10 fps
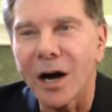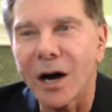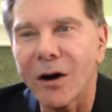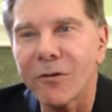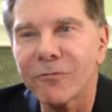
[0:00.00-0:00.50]

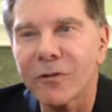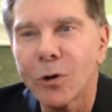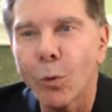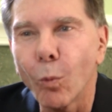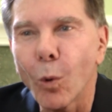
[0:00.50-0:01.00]
of
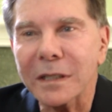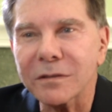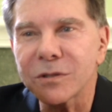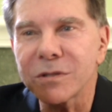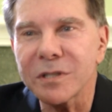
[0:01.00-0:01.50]
what
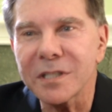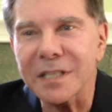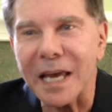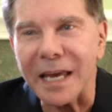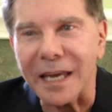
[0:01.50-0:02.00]
to
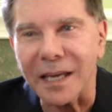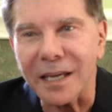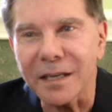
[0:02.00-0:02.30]
say